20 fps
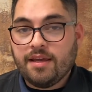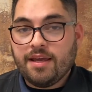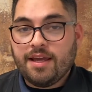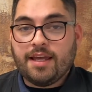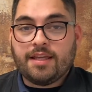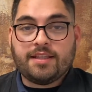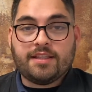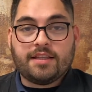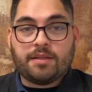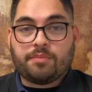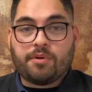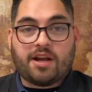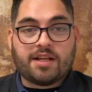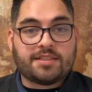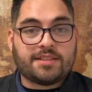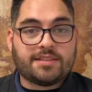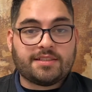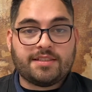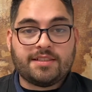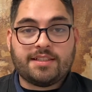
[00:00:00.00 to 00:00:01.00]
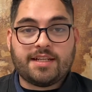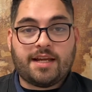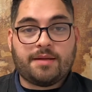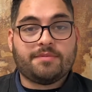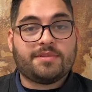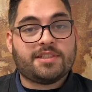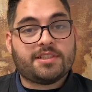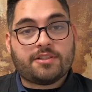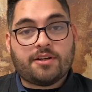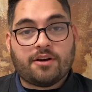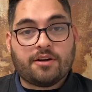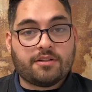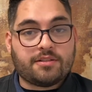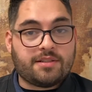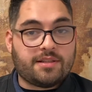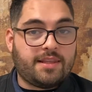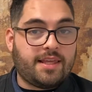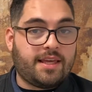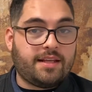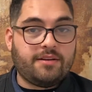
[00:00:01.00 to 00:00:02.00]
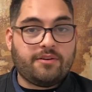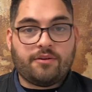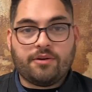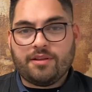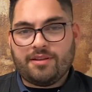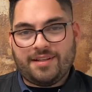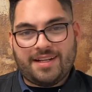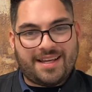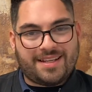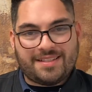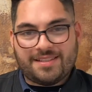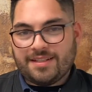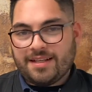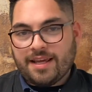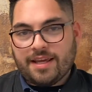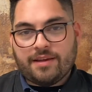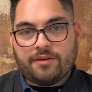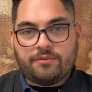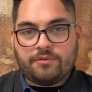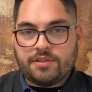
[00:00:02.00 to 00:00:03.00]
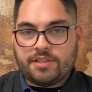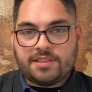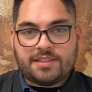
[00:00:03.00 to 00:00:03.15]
And then the processing time starts then or the next day. We'll just say